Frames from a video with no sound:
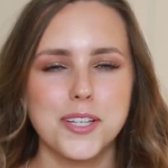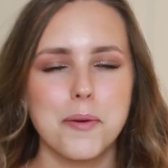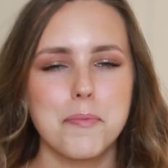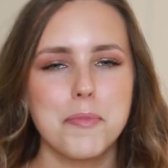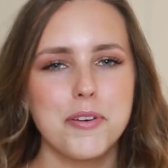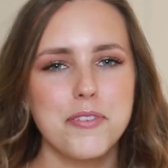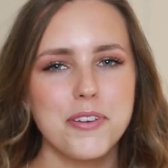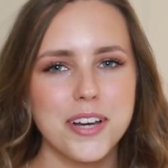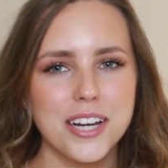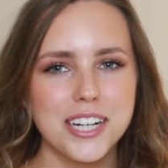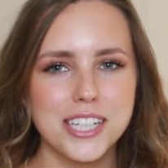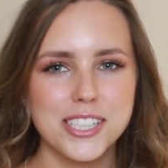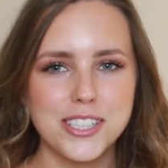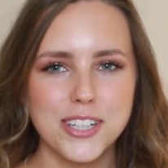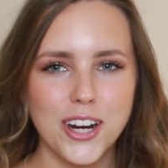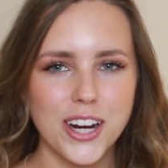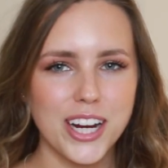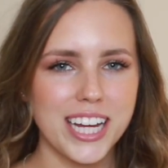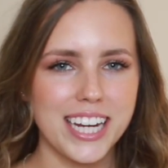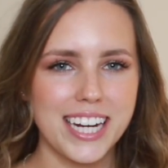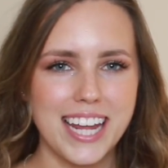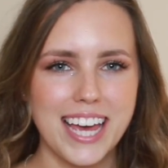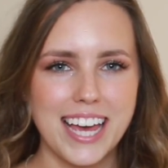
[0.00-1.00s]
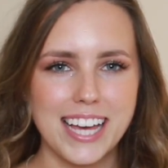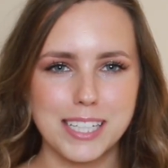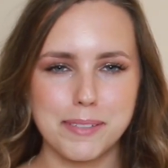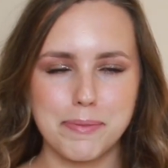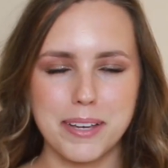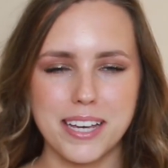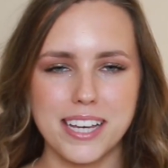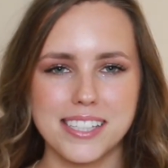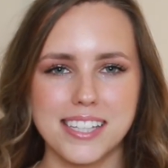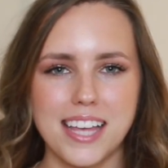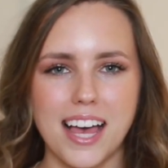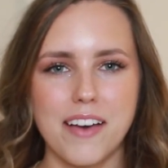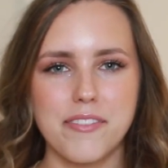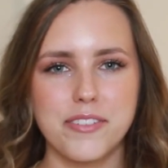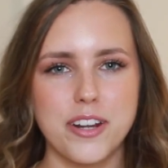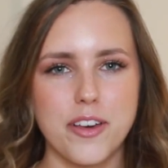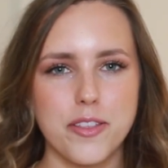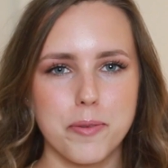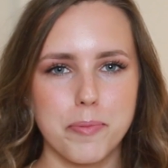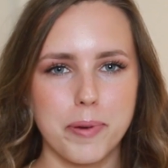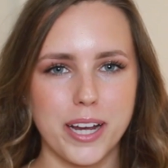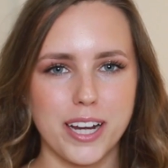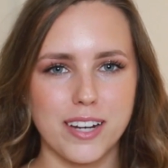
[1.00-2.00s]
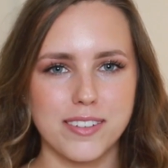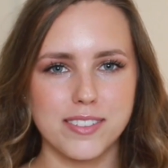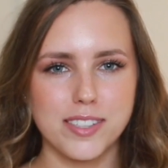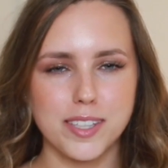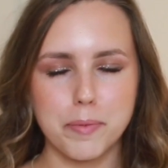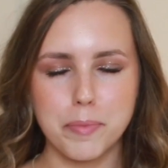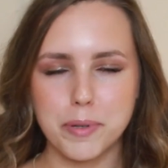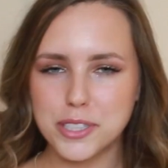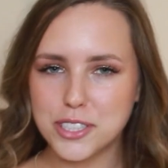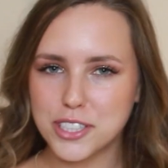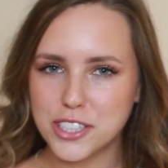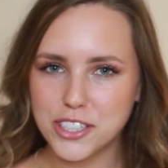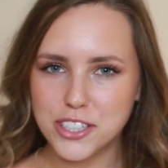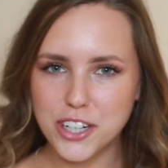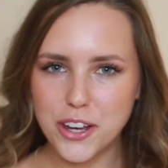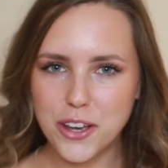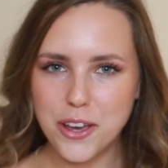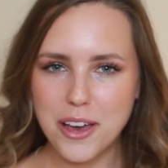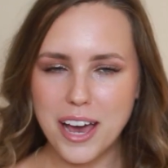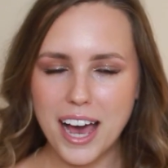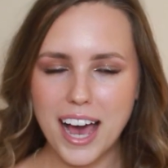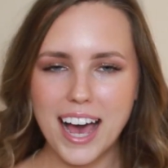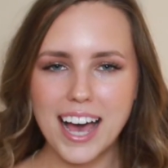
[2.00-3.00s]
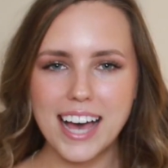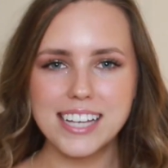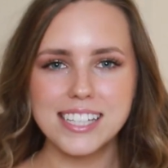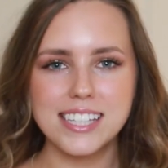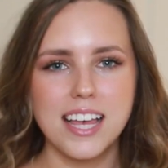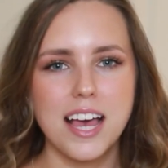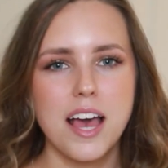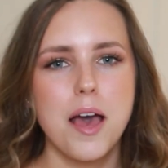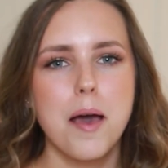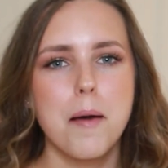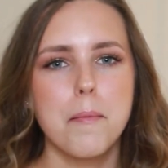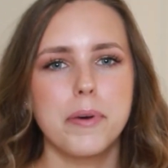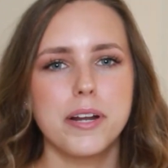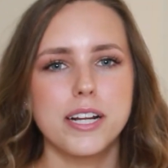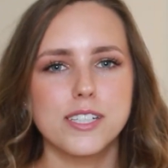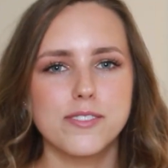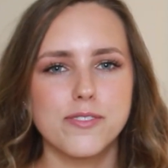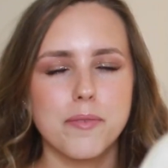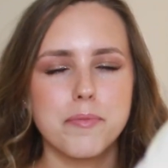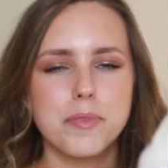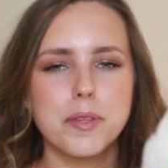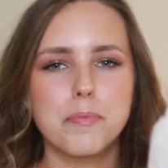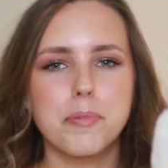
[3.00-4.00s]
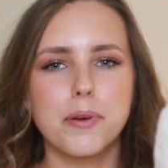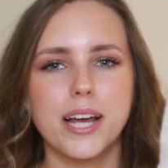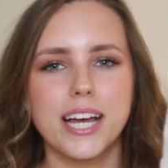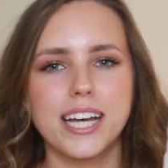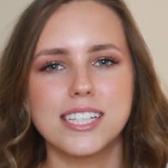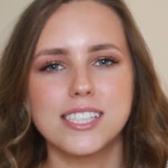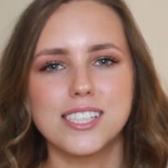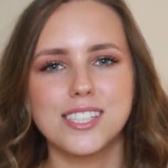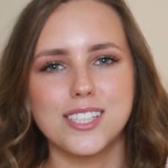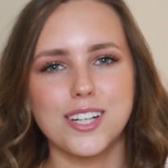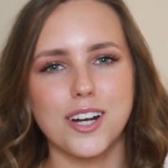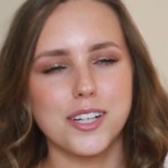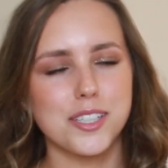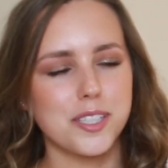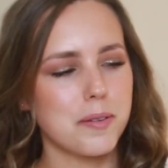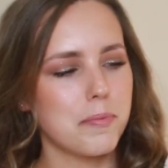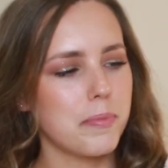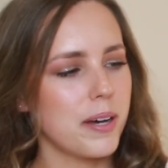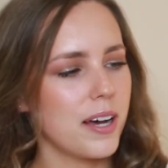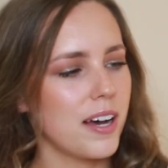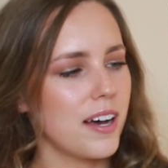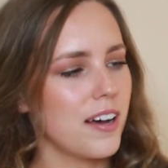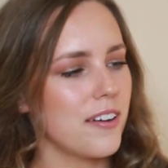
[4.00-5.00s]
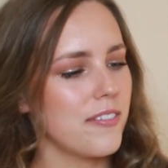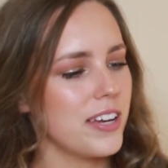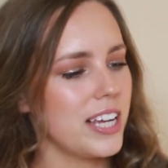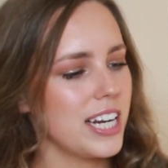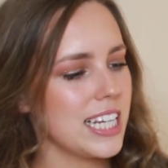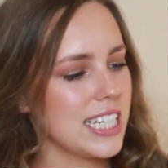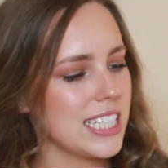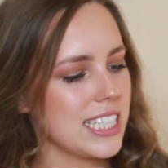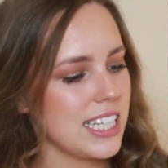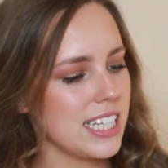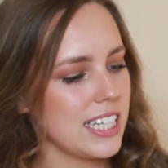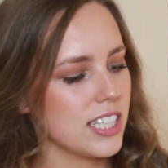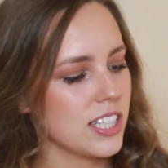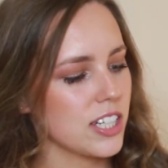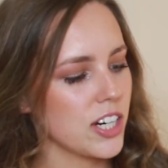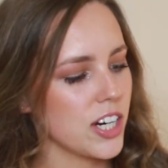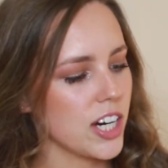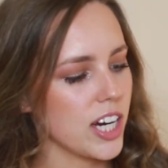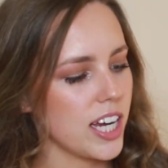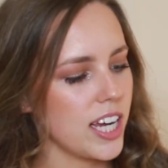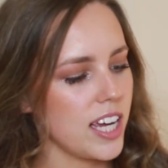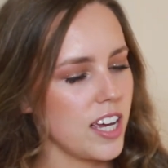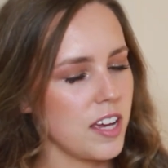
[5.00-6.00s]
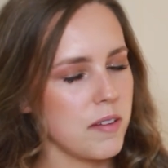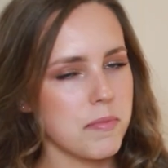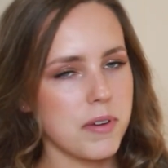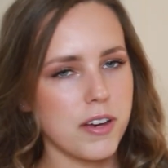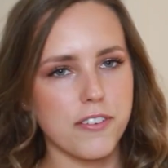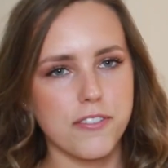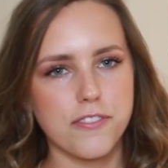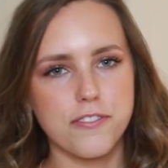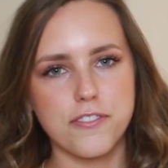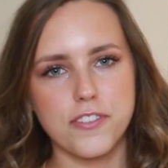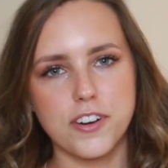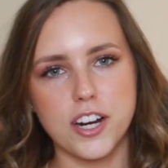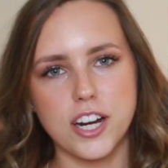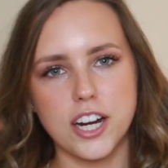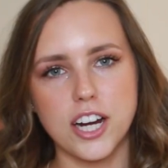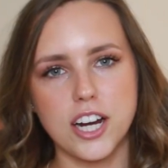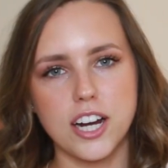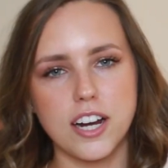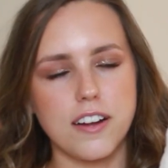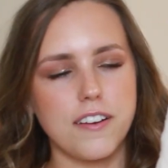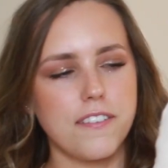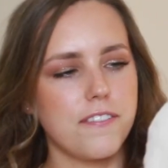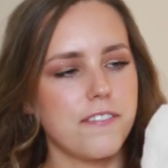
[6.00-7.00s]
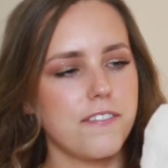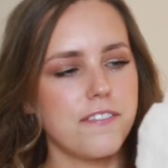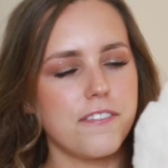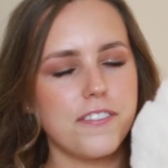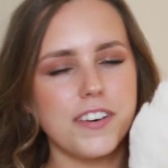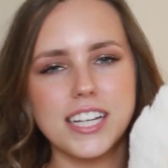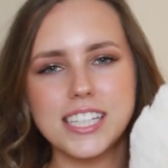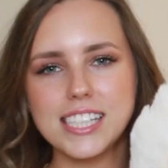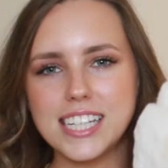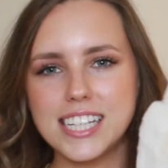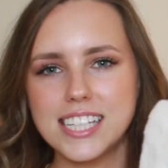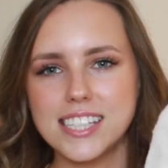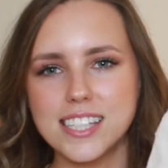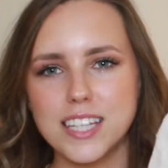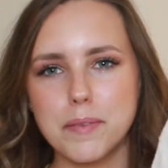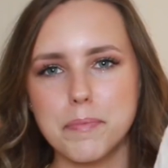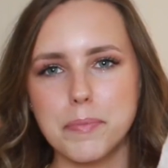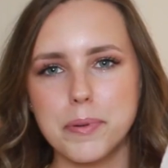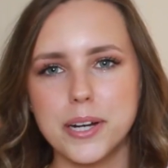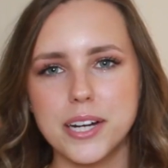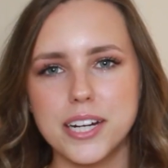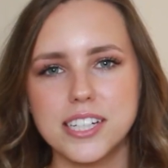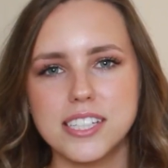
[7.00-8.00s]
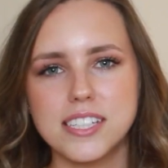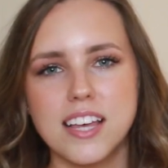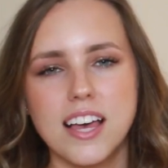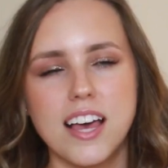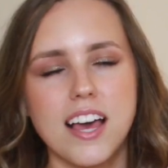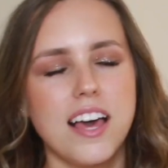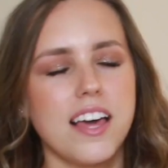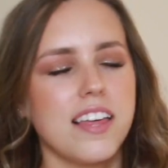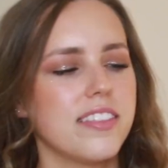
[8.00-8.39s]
So moving on to Target next, because I have another pair of slippers to show you guys, but it's from the brand Stars Above and it's these cream fur fuzzy slippers.